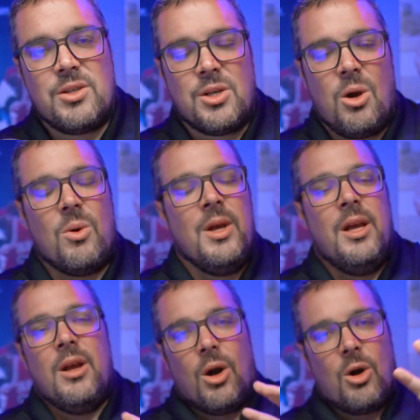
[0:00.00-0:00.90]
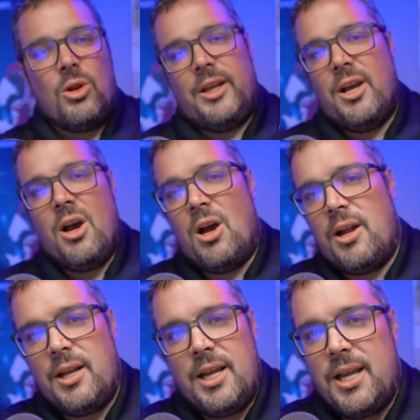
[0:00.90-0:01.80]
So early
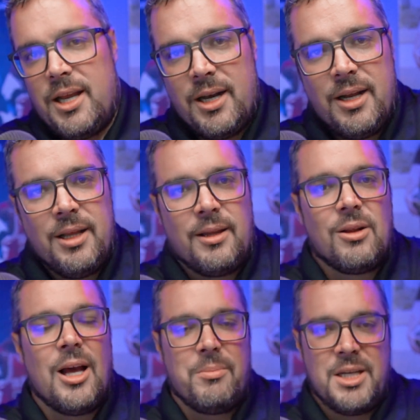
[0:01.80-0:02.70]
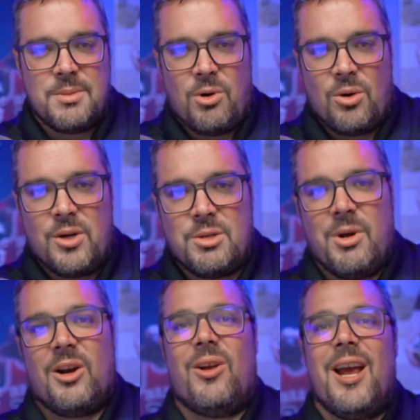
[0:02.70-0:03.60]
on in the cloud-based brokerage
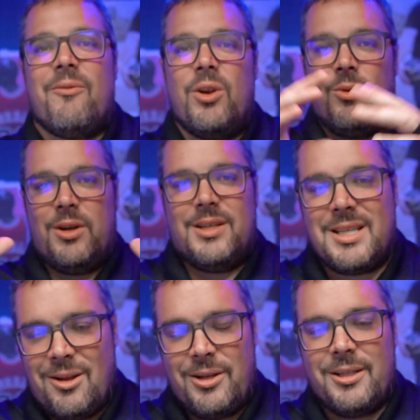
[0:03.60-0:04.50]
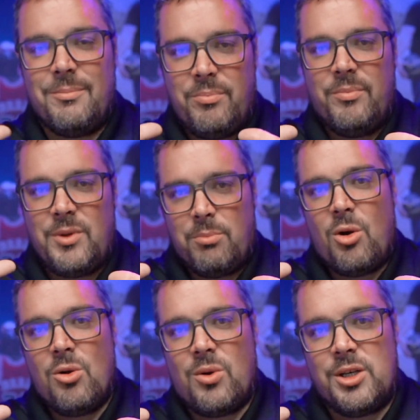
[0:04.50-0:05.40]
model, everyone is selling the
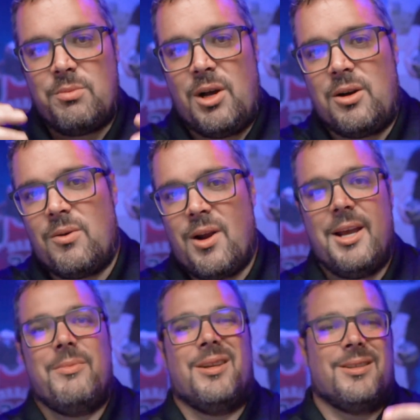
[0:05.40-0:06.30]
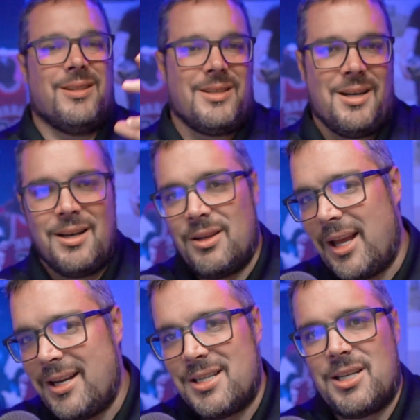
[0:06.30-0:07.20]
brokerage model, right? Because it's the
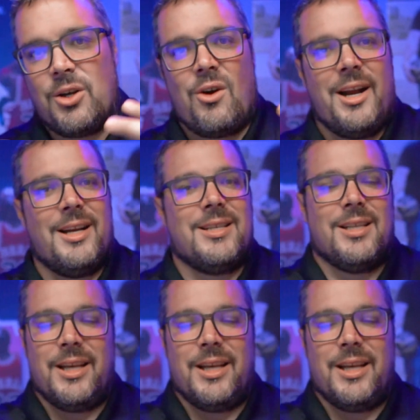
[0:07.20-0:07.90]
latest and greatest.